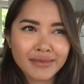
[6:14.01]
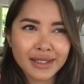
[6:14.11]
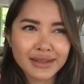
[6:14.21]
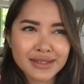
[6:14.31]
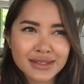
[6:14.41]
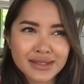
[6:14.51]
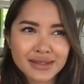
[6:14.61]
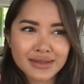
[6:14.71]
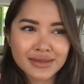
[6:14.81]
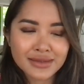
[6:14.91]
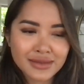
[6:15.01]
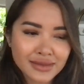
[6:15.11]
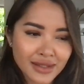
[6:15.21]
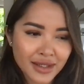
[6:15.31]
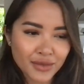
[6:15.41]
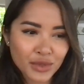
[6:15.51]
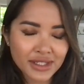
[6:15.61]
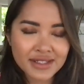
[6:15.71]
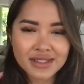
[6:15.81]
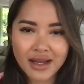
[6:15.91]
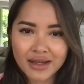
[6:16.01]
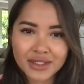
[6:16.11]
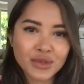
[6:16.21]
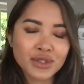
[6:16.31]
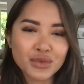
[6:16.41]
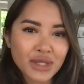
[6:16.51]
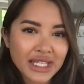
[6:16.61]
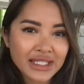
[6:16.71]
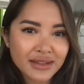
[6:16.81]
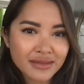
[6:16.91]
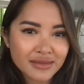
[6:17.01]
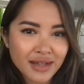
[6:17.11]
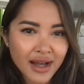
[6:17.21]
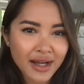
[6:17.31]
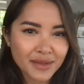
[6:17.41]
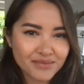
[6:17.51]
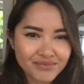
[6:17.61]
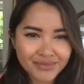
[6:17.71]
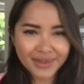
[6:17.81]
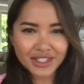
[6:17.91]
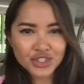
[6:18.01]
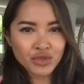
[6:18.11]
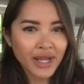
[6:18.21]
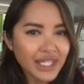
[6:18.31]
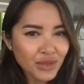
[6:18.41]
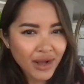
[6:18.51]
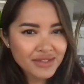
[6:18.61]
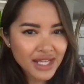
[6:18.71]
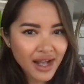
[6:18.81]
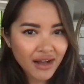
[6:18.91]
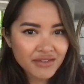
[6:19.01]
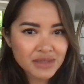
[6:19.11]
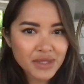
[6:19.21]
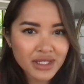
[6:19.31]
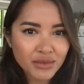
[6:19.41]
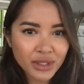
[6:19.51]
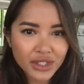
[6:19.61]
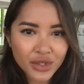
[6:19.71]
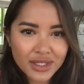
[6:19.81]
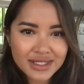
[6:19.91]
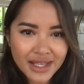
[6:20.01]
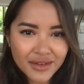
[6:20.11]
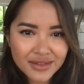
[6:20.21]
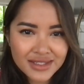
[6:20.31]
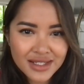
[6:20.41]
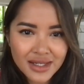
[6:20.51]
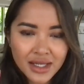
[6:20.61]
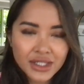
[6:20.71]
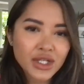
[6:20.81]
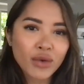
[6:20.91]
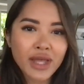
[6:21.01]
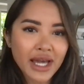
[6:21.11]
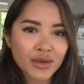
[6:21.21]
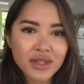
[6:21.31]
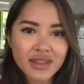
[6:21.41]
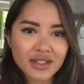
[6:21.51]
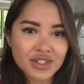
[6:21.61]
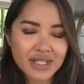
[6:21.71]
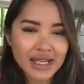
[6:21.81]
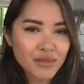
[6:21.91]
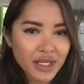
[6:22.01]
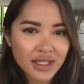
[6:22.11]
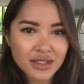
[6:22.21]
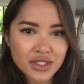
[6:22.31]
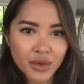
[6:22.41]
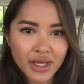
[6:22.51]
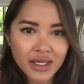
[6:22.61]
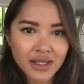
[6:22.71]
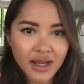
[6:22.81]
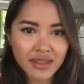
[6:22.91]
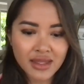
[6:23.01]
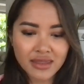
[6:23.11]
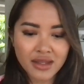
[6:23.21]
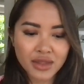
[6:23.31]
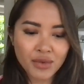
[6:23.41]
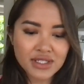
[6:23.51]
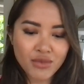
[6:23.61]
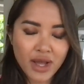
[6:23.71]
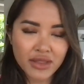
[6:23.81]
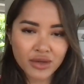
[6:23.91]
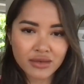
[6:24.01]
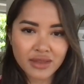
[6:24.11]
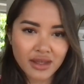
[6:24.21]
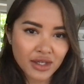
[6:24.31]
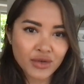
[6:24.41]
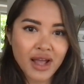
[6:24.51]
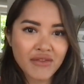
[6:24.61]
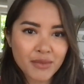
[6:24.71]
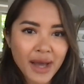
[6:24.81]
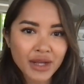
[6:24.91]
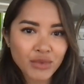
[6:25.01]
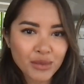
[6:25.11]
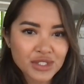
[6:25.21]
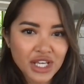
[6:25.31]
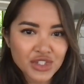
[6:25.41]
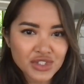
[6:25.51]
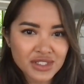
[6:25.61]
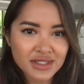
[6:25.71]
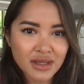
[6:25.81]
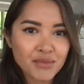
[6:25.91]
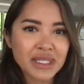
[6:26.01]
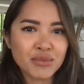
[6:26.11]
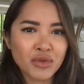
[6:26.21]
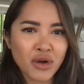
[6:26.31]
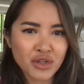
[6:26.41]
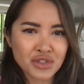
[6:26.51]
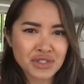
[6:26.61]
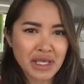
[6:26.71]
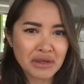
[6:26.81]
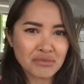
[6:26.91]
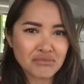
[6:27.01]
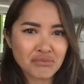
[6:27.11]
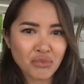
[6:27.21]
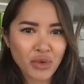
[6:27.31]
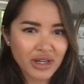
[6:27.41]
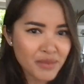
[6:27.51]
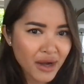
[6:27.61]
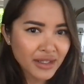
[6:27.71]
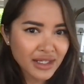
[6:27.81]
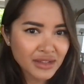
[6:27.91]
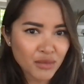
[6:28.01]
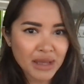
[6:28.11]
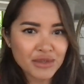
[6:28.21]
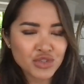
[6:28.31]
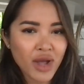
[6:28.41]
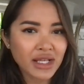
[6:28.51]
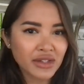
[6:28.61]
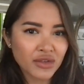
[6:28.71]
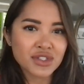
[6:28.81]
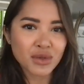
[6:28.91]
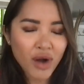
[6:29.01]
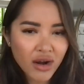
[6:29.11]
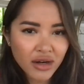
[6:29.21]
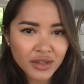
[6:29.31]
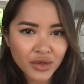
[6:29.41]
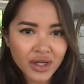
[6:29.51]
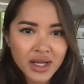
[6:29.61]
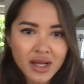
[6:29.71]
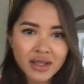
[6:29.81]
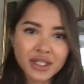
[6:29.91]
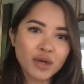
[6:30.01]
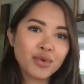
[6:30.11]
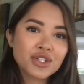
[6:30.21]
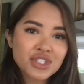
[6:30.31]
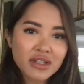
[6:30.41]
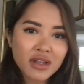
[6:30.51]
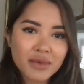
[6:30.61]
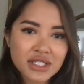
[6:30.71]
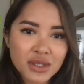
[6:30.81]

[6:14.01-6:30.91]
it's a really unique trait you have to be really good at sales. You know, I don't think that just anybody can do it. And I think that the reason why it could have a bad reputation is because some people are just like weird about it, or maybe trying a little too hard, or, you know, pushing a little bit